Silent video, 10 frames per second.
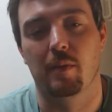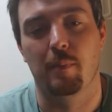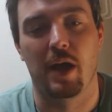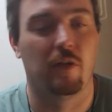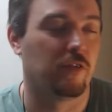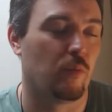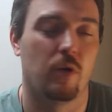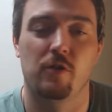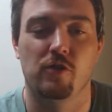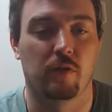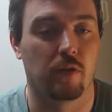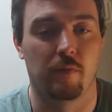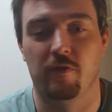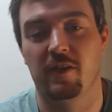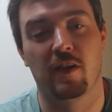and Mel's the one just
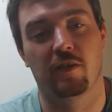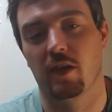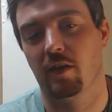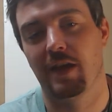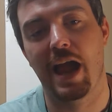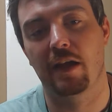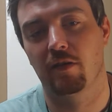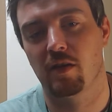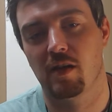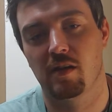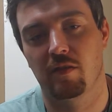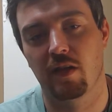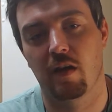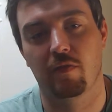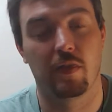insisting it's an accident and
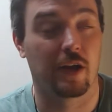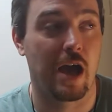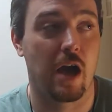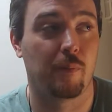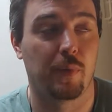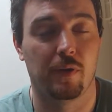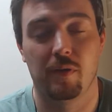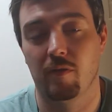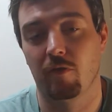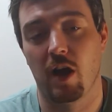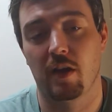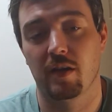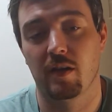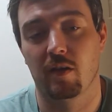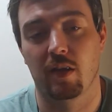stuff, and the cop and
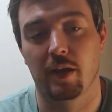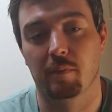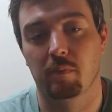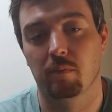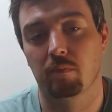Ronnie are, like,